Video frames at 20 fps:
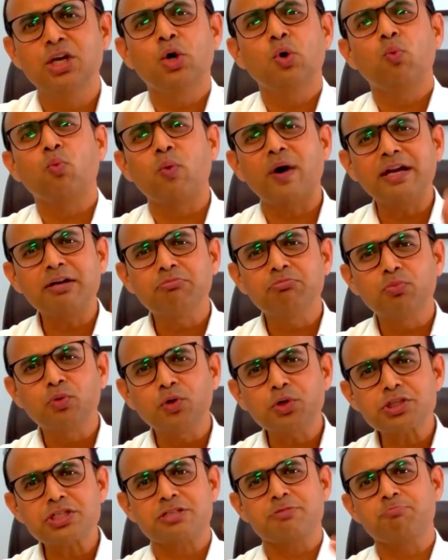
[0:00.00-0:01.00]
One
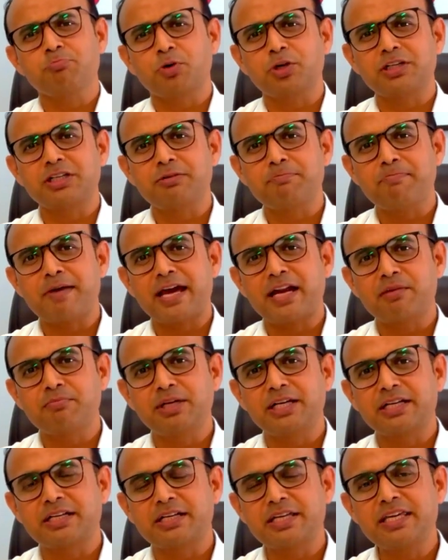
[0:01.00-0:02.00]
most important
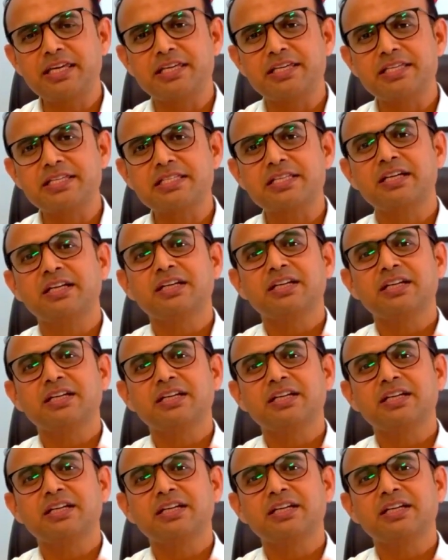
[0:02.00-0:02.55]
parameter is